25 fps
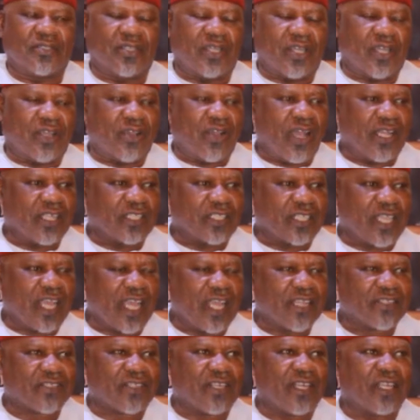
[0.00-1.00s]

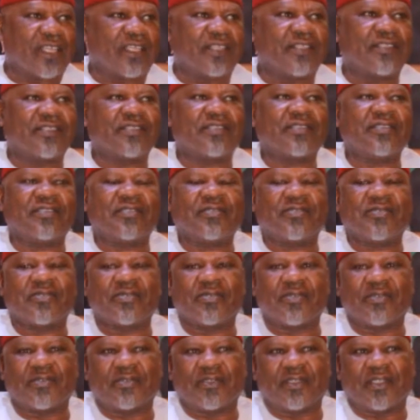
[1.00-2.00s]
hustling.
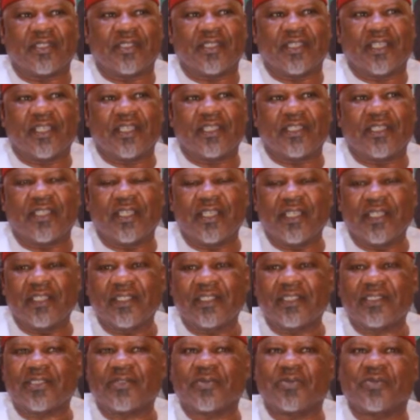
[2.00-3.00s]
In a
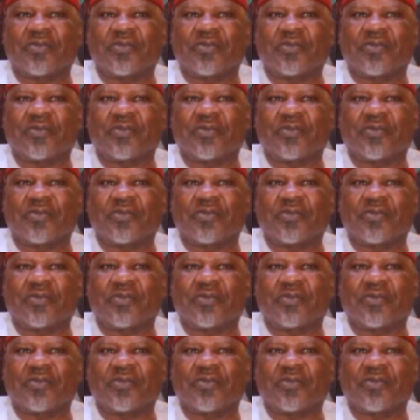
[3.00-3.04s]
days,